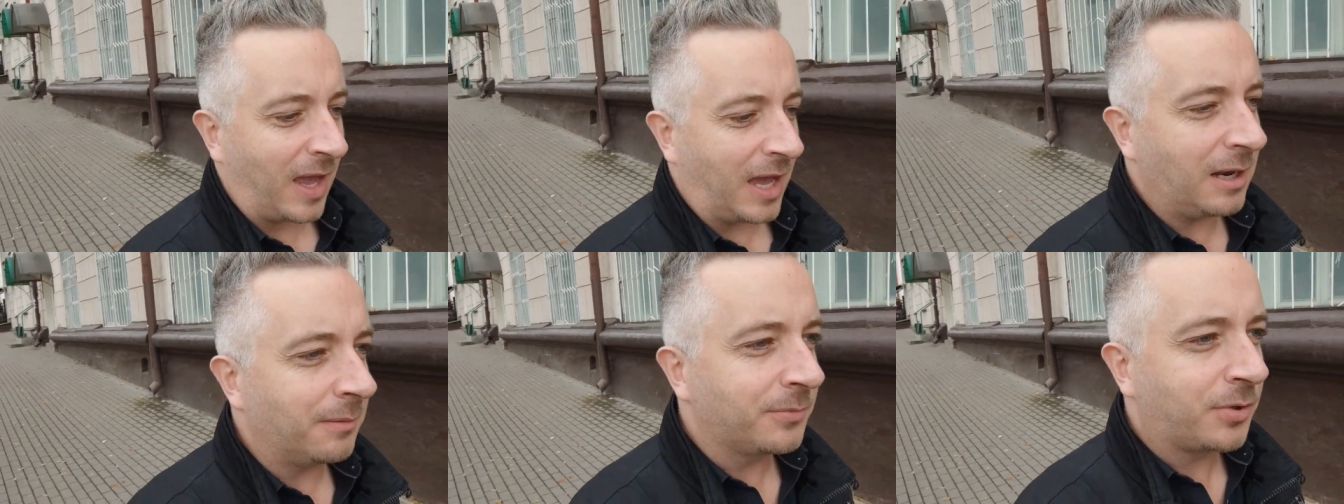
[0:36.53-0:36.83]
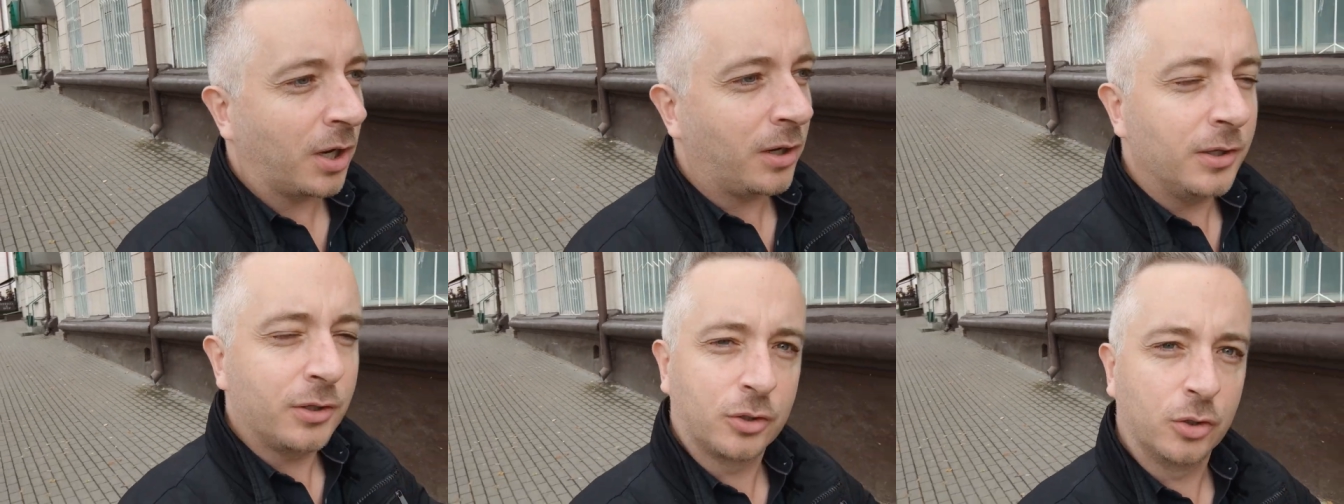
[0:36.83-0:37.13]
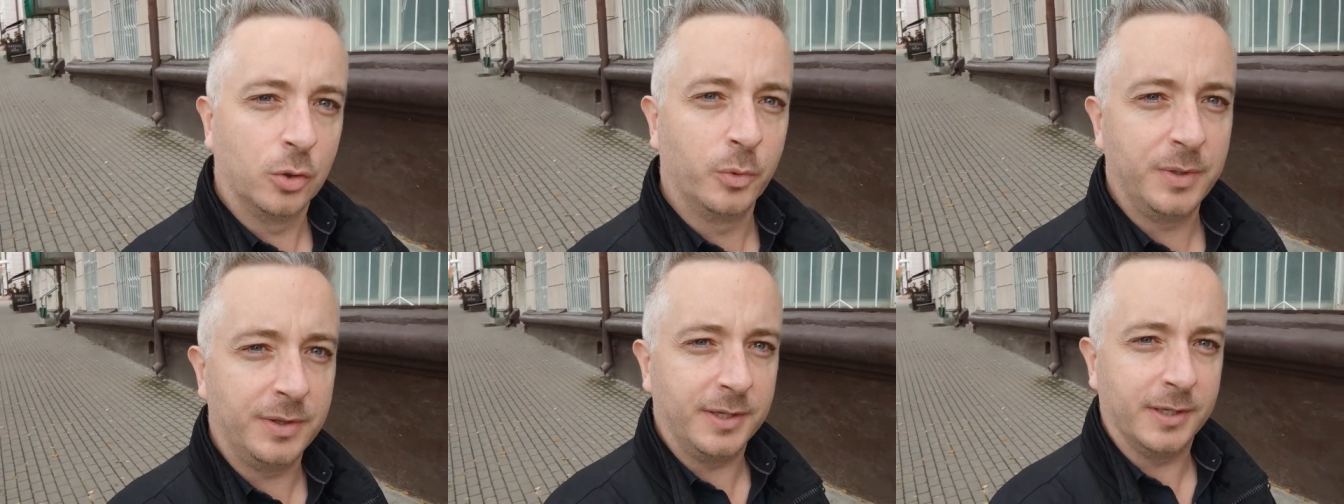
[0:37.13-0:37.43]
And I'm totally
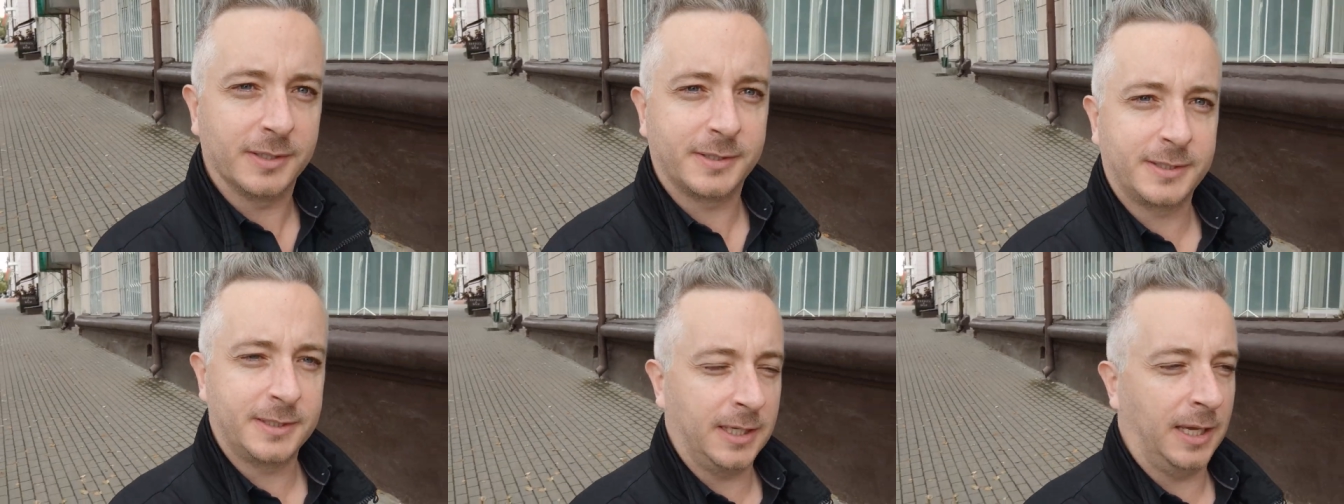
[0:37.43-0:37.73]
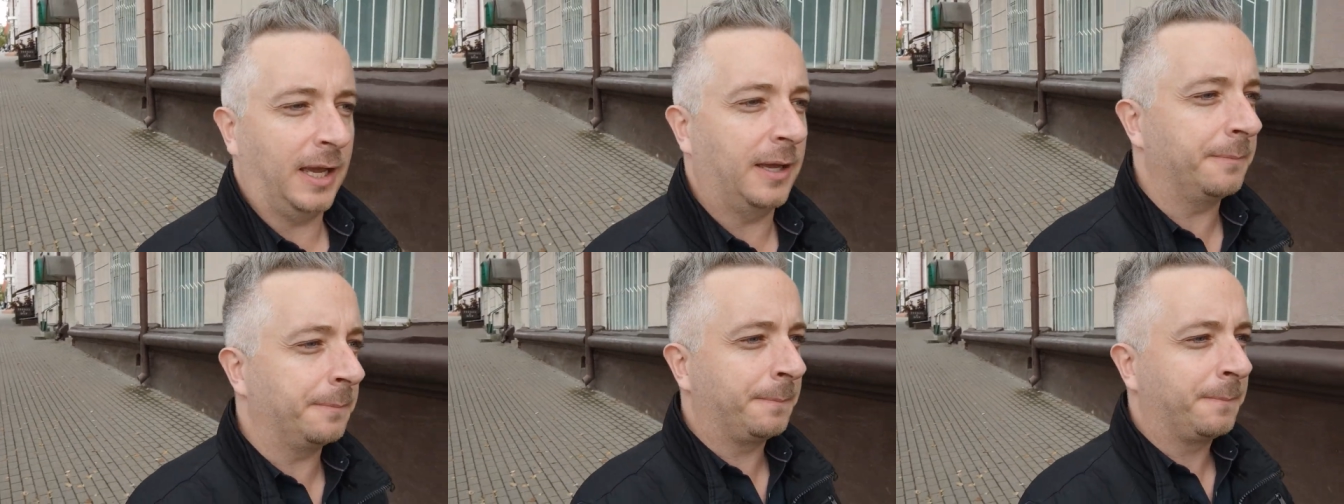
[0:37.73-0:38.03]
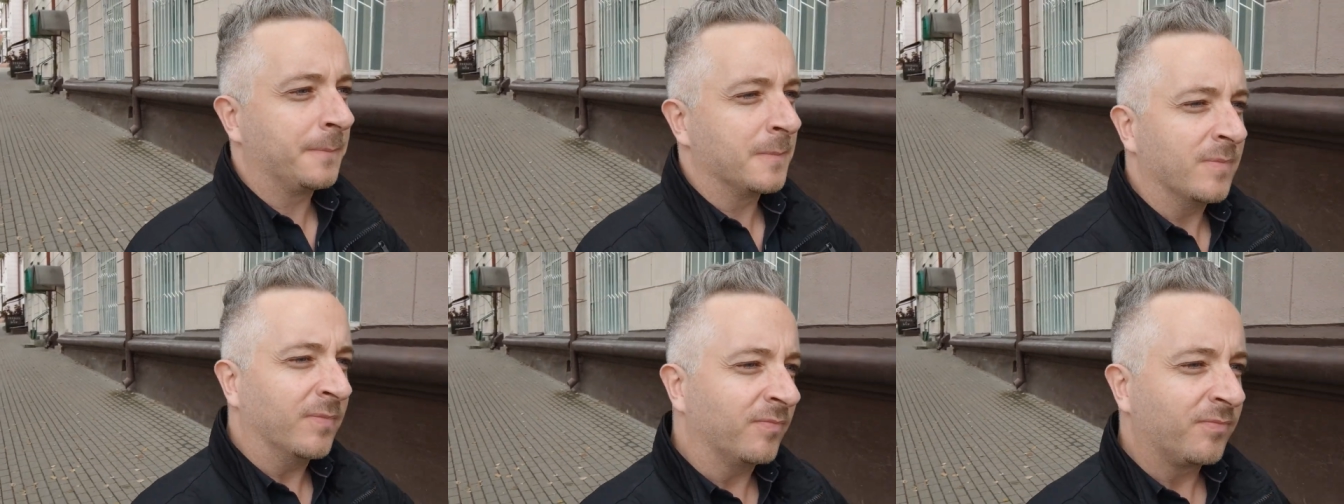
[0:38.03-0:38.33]
cool with this.
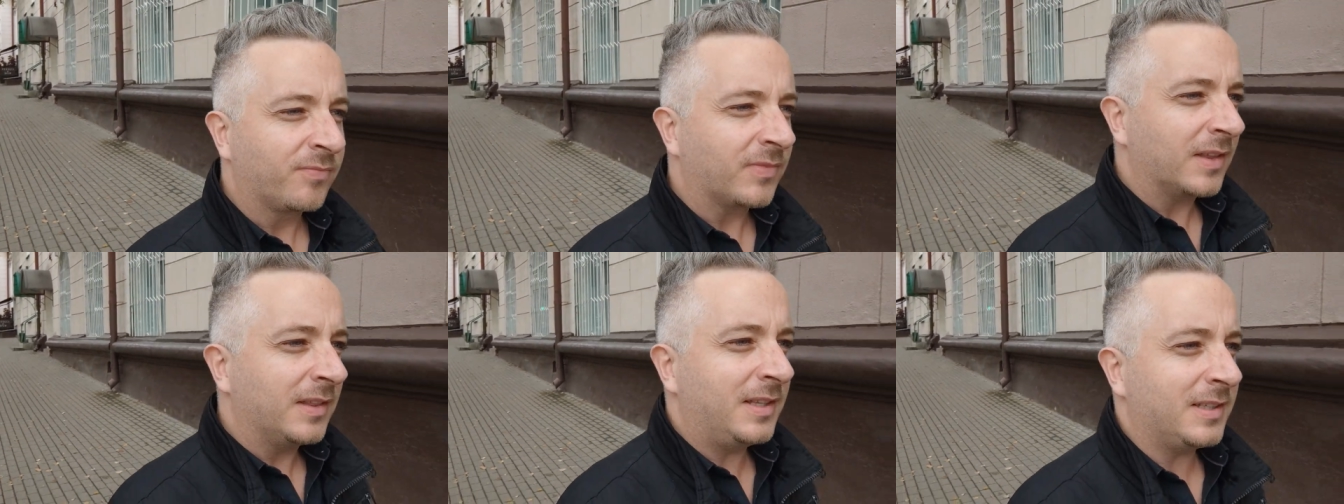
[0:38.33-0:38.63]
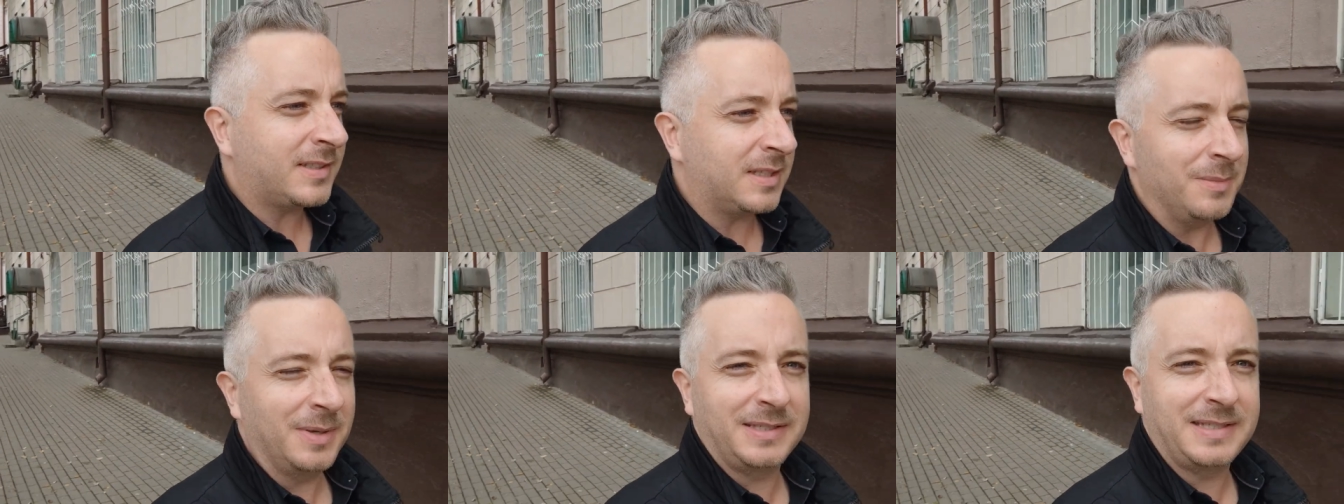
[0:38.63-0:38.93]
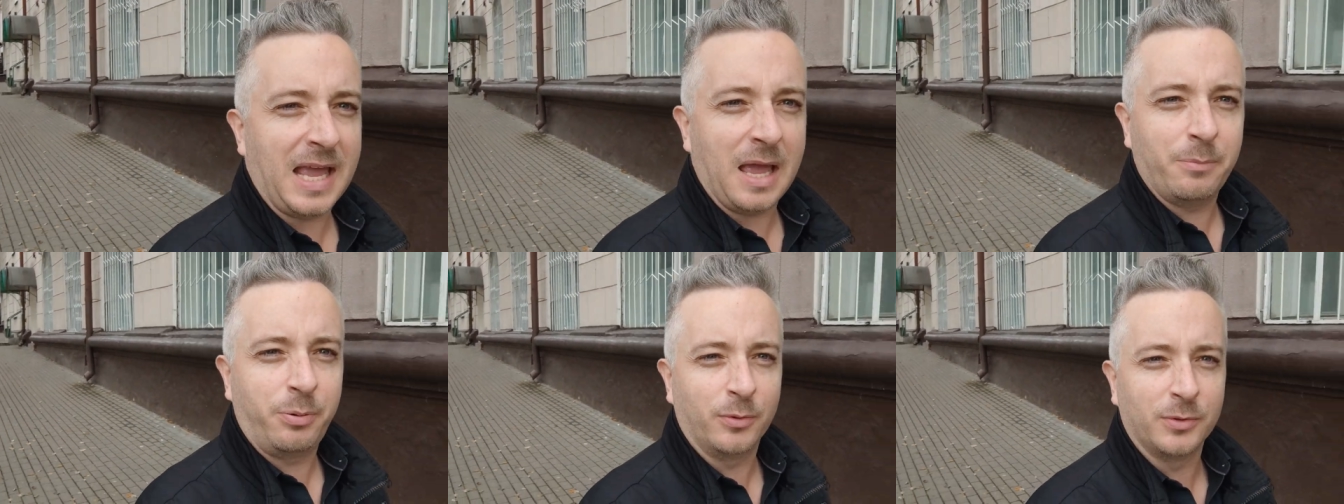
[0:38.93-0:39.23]
And just some
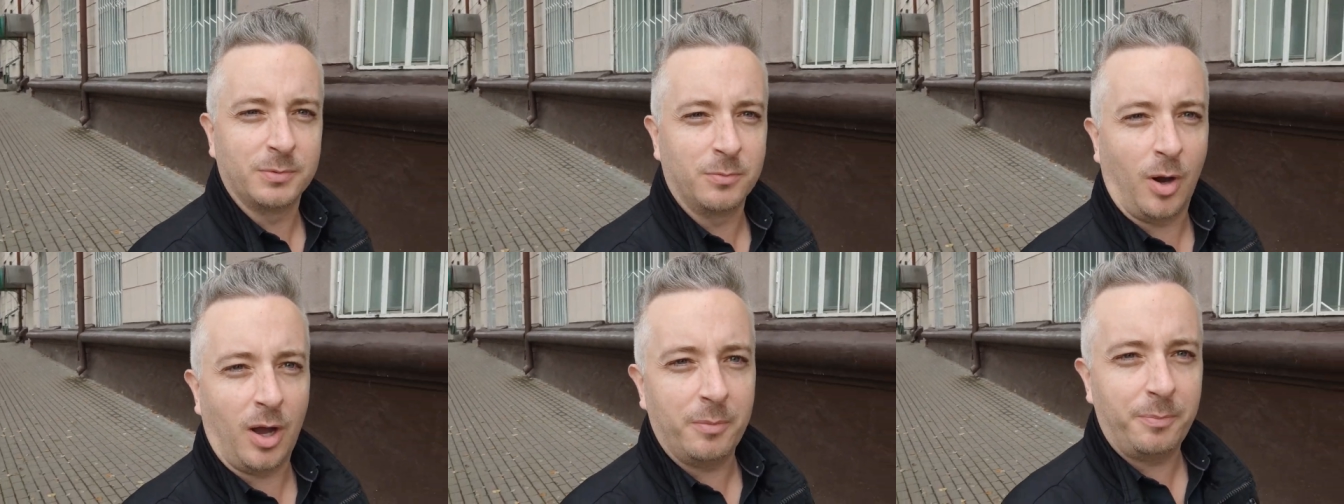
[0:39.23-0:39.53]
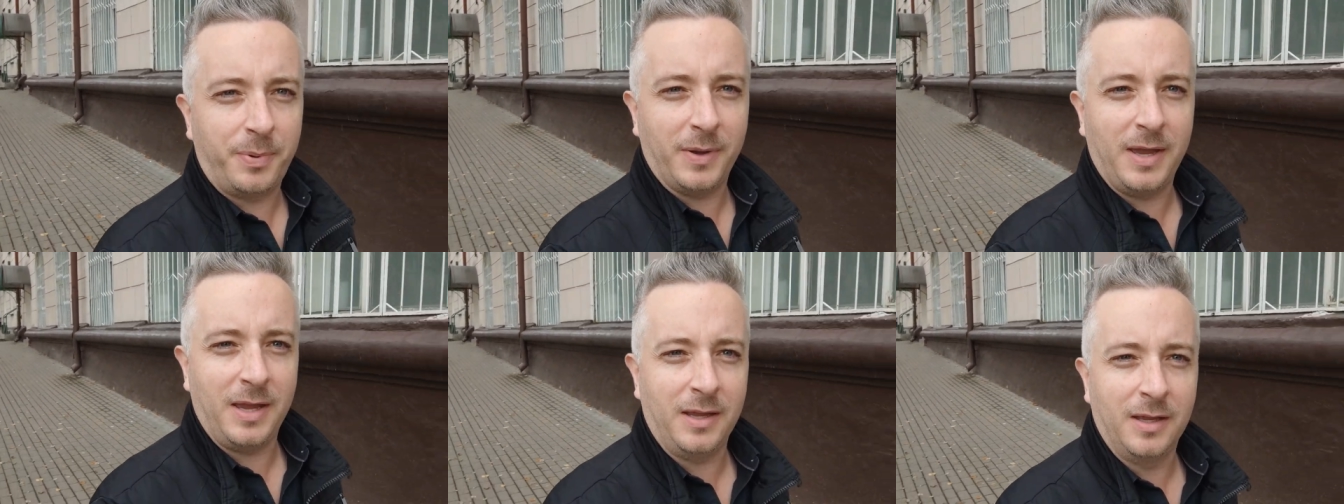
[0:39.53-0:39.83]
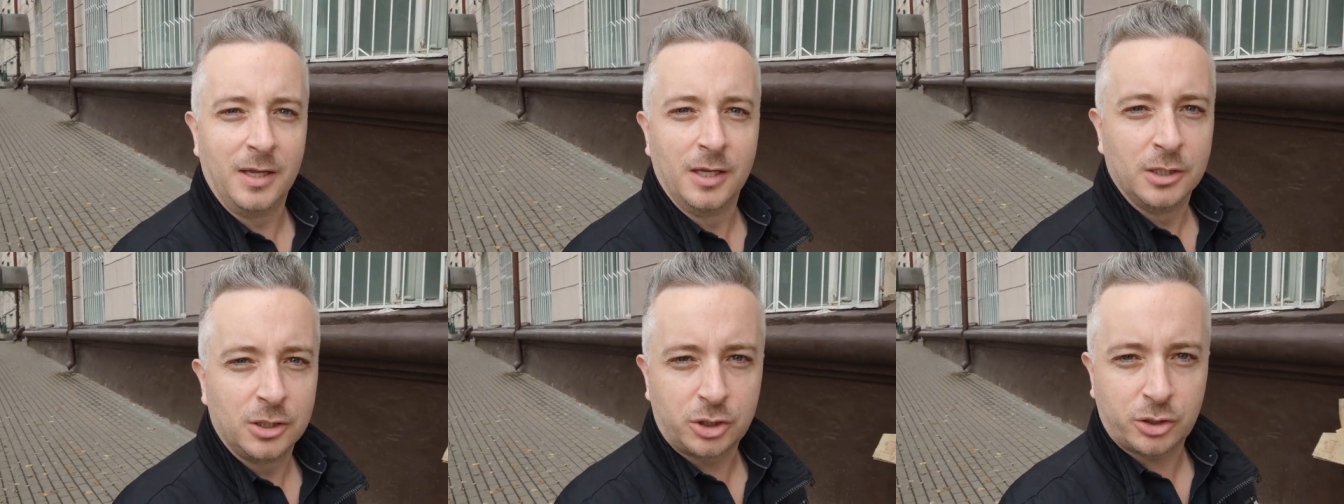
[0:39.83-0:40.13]
examples might
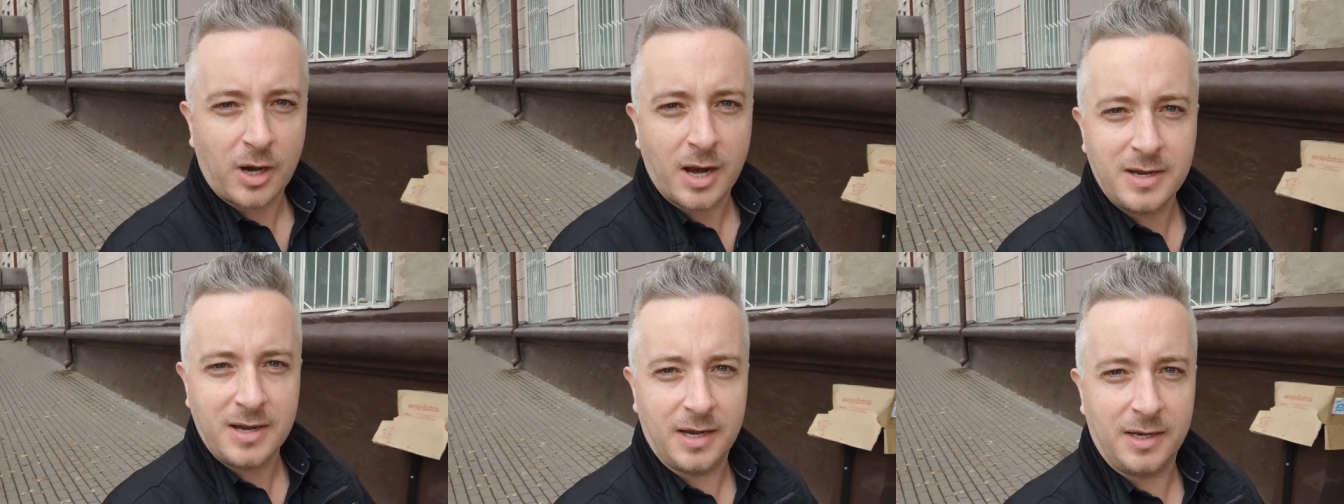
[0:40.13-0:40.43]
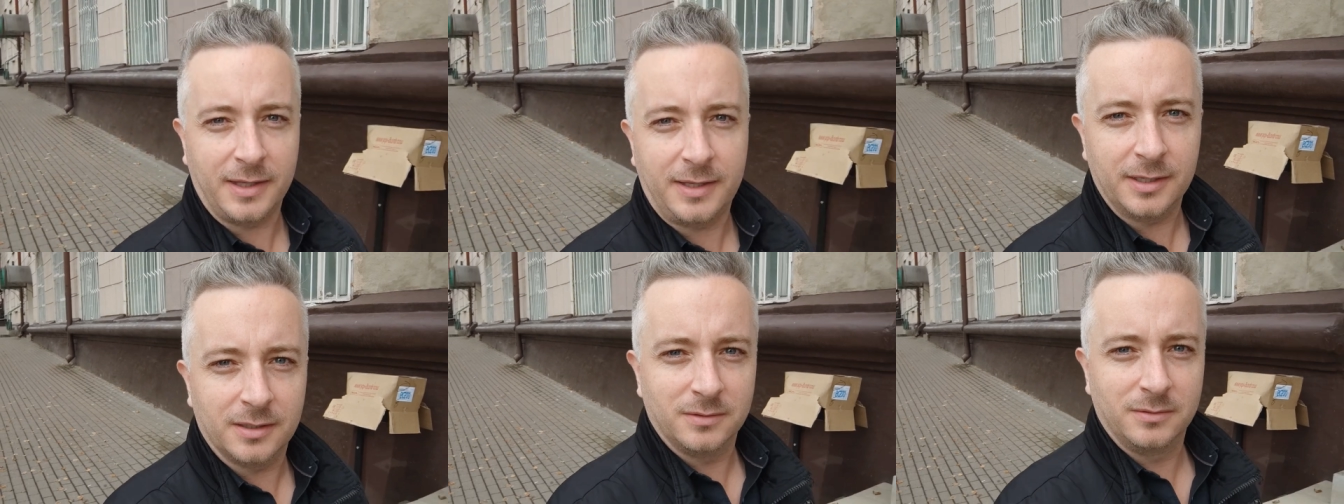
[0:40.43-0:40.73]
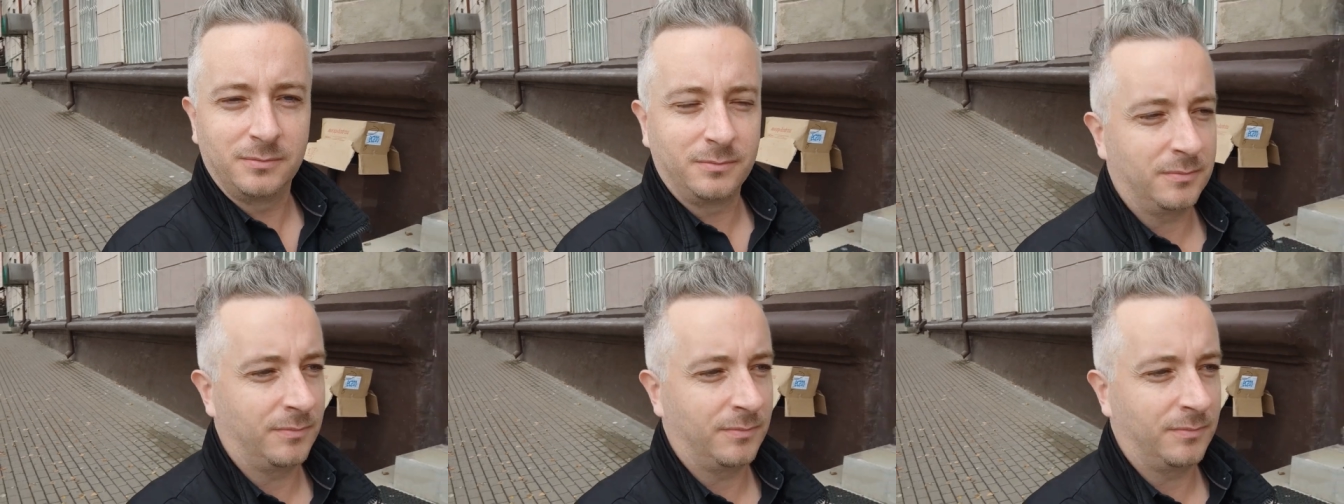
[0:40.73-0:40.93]
be train etiquette.